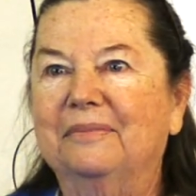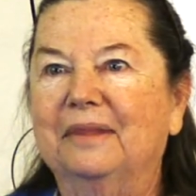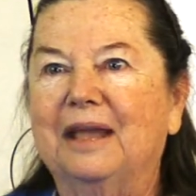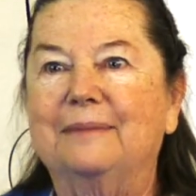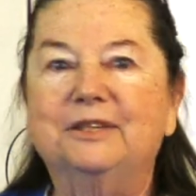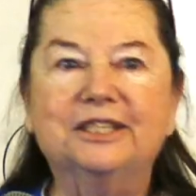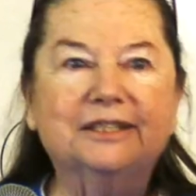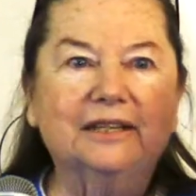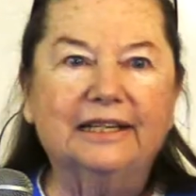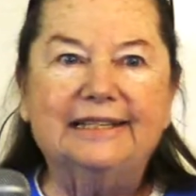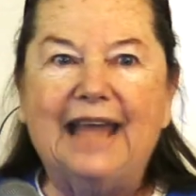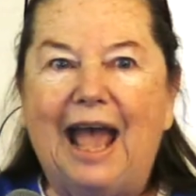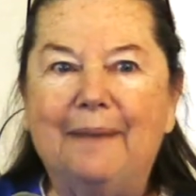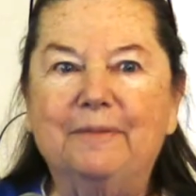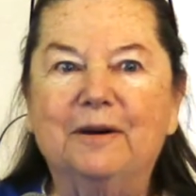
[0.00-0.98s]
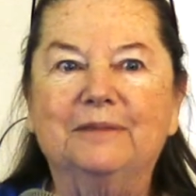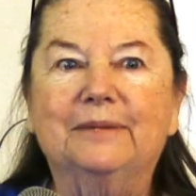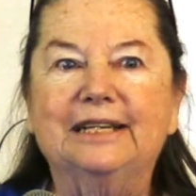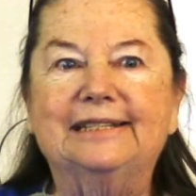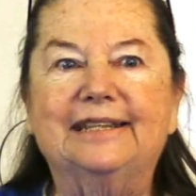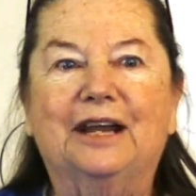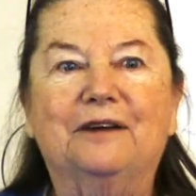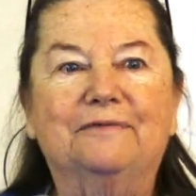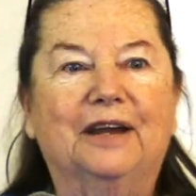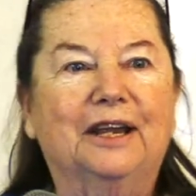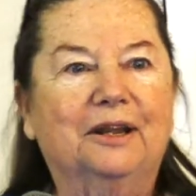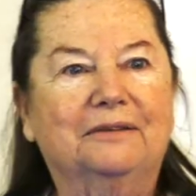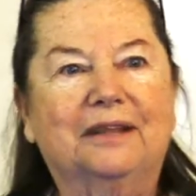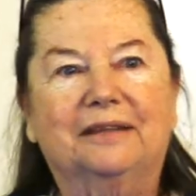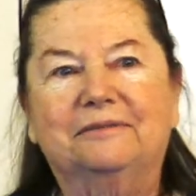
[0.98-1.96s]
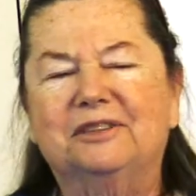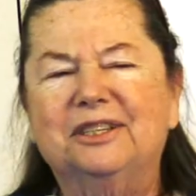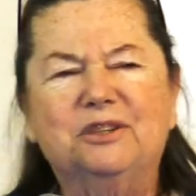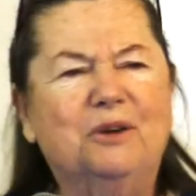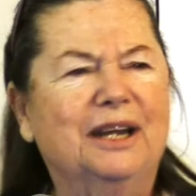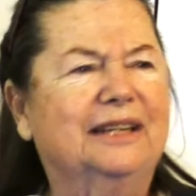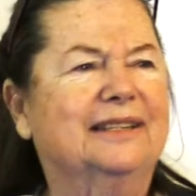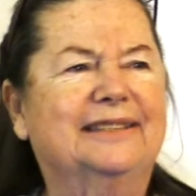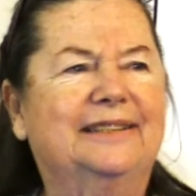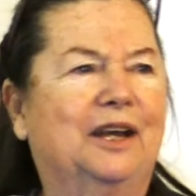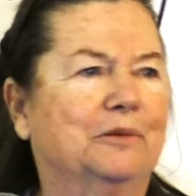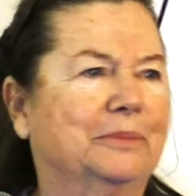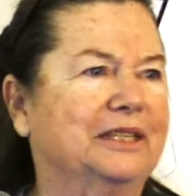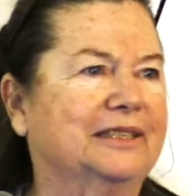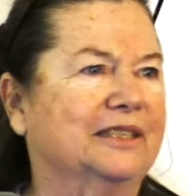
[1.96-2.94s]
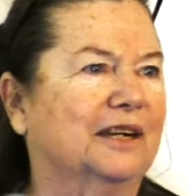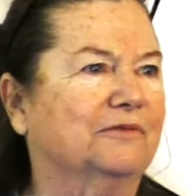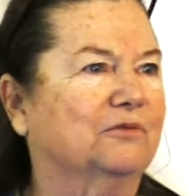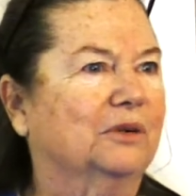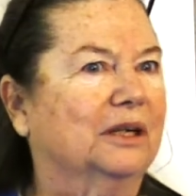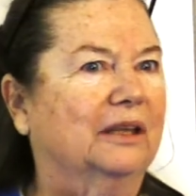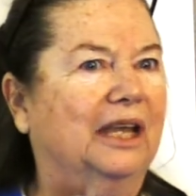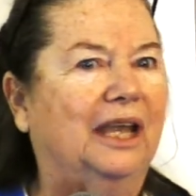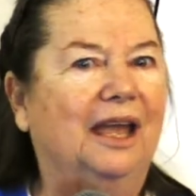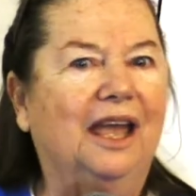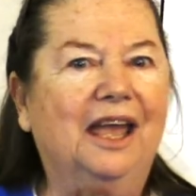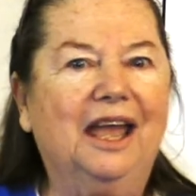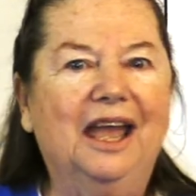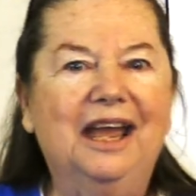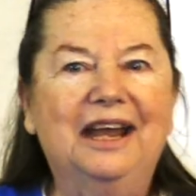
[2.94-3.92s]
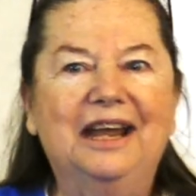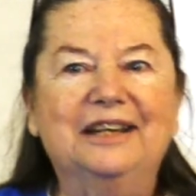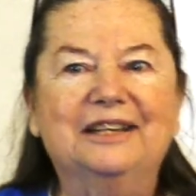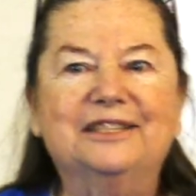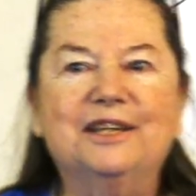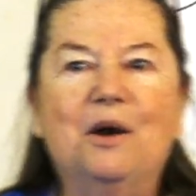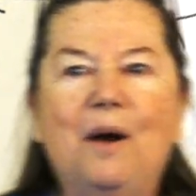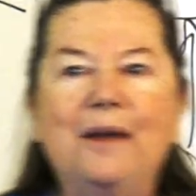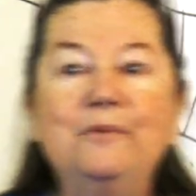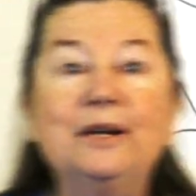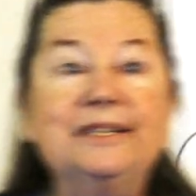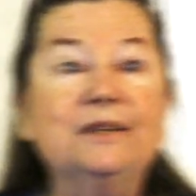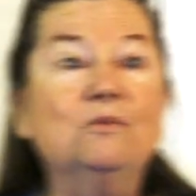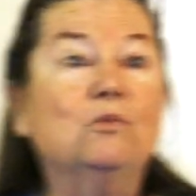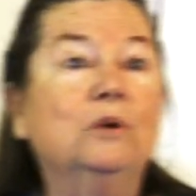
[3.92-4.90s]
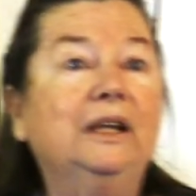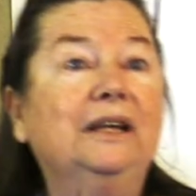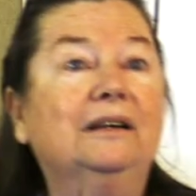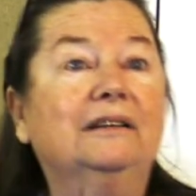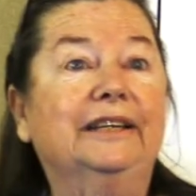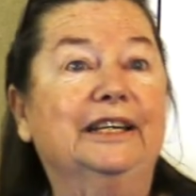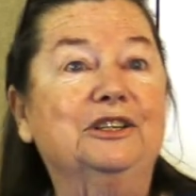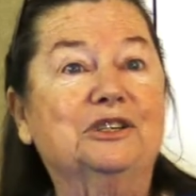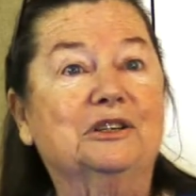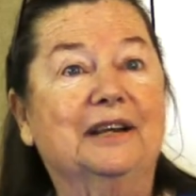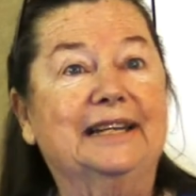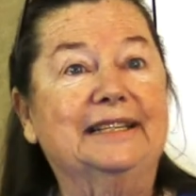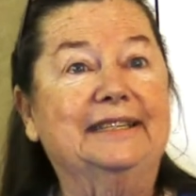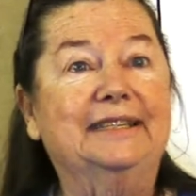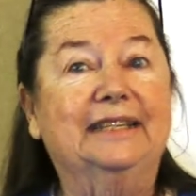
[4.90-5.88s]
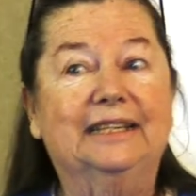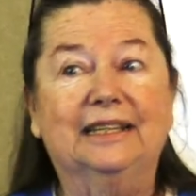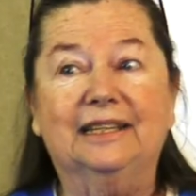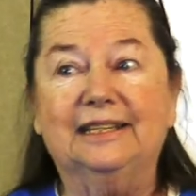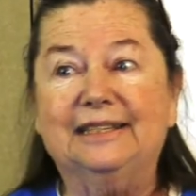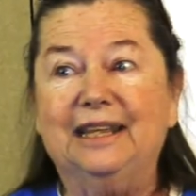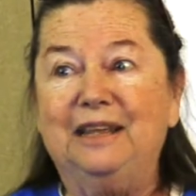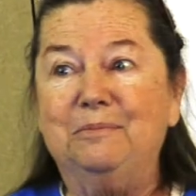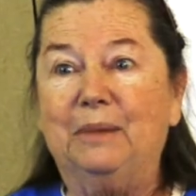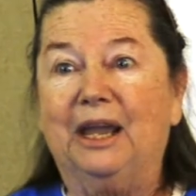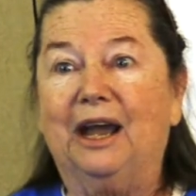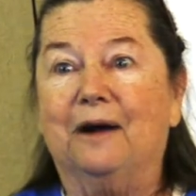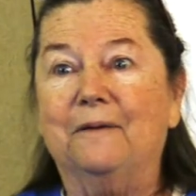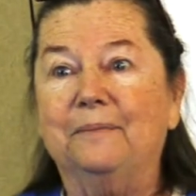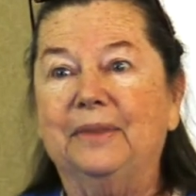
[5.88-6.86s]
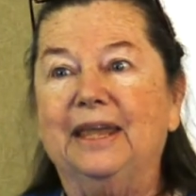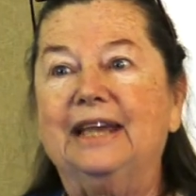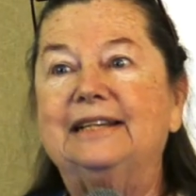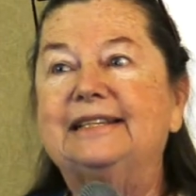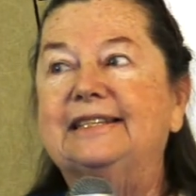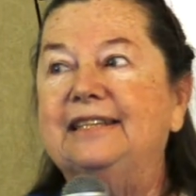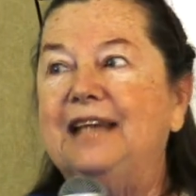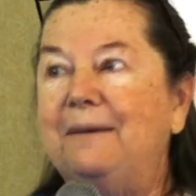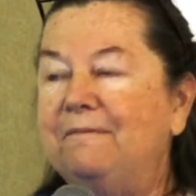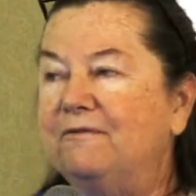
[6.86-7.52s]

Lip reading: I'm just going to tap on myself. I'm just trying to sell me stuff, really. So I wasn't real interested in this email, except